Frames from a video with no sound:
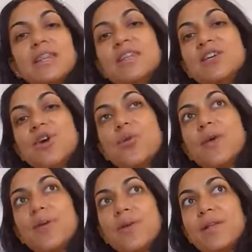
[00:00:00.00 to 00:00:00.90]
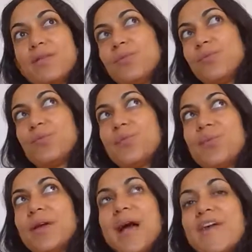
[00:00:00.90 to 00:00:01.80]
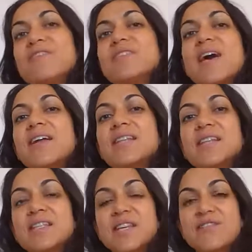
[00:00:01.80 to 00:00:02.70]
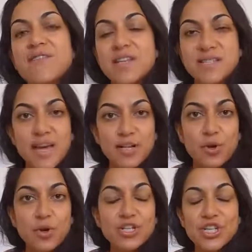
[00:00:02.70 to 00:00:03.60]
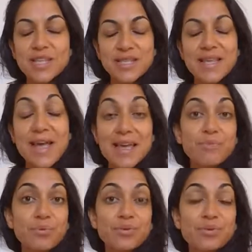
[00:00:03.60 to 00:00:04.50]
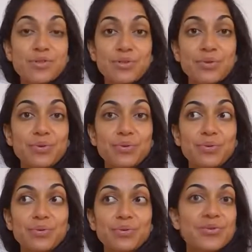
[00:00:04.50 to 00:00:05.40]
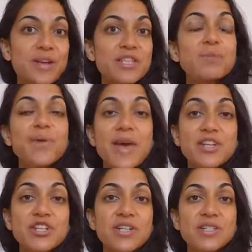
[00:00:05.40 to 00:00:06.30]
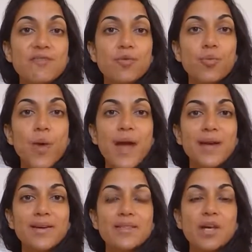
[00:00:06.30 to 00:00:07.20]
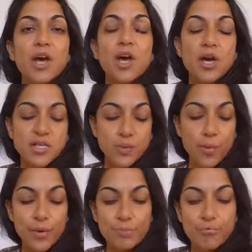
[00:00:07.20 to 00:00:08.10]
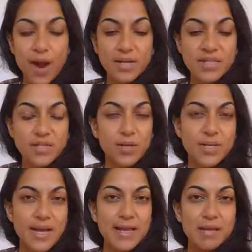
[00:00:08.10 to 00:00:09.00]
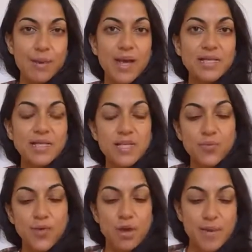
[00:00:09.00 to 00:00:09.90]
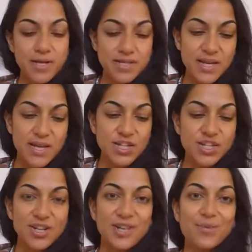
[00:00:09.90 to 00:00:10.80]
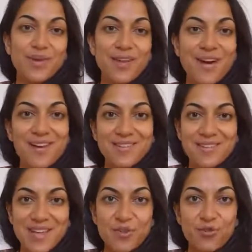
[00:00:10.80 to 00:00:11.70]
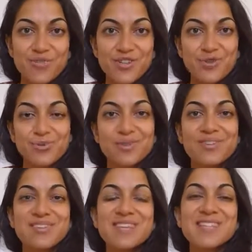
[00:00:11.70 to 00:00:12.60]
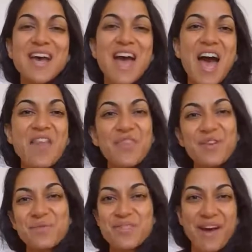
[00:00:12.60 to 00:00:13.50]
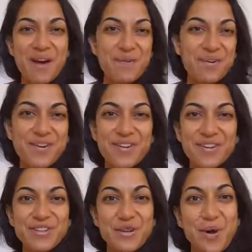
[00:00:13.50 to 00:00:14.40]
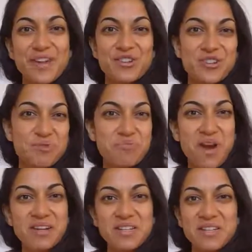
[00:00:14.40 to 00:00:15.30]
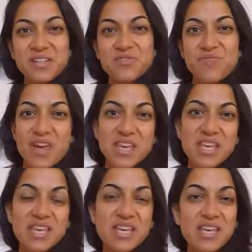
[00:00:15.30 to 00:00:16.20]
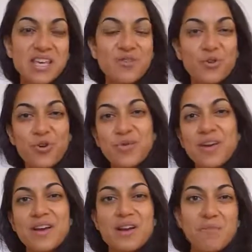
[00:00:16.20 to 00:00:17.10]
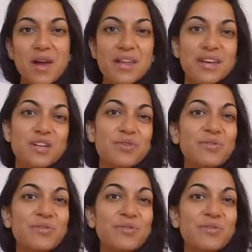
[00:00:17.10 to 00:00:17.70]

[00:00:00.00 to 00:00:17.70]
We have this endless, infinite technology that's able to transmute energy in different ways. So when we practice on a daily basis with our meditation, with our sacred rituals, and then with our, energy practice, Reiki, Kriya, Himalayan